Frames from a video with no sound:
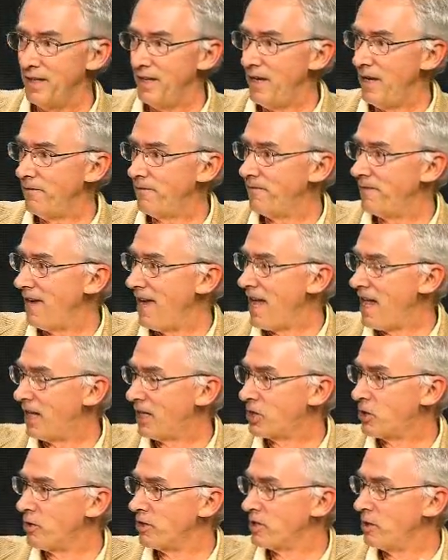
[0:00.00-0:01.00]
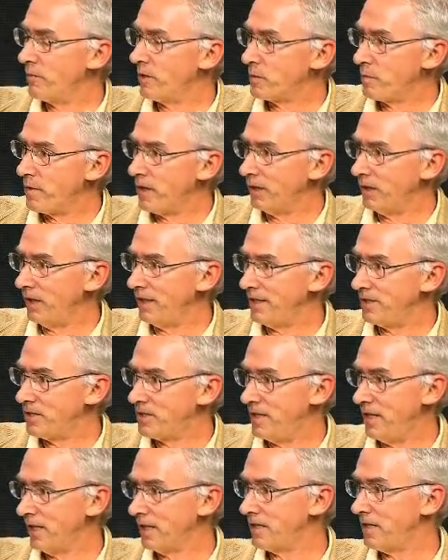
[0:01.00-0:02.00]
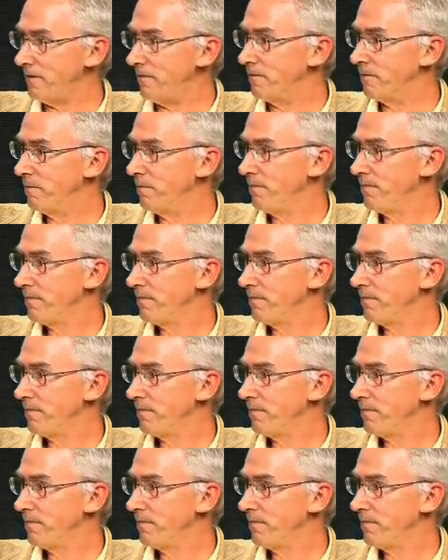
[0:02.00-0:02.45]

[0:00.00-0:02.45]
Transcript: If altruism was purely instinctive,